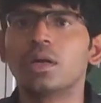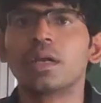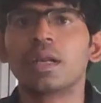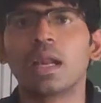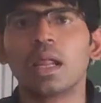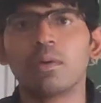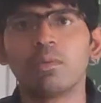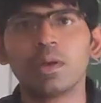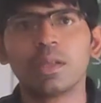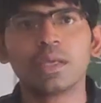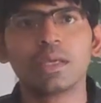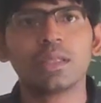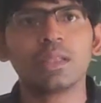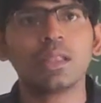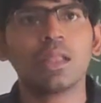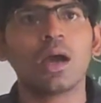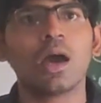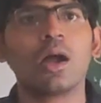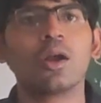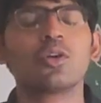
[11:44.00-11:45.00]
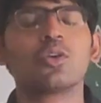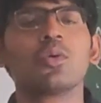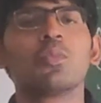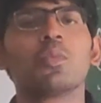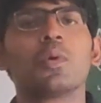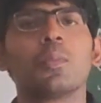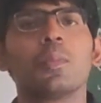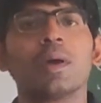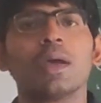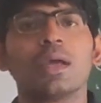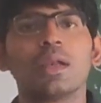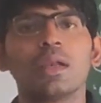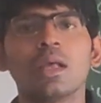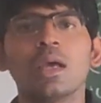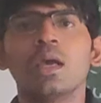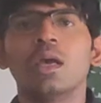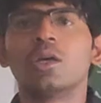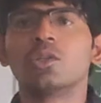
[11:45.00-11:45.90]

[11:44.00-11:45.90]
you are traveling in the automobile.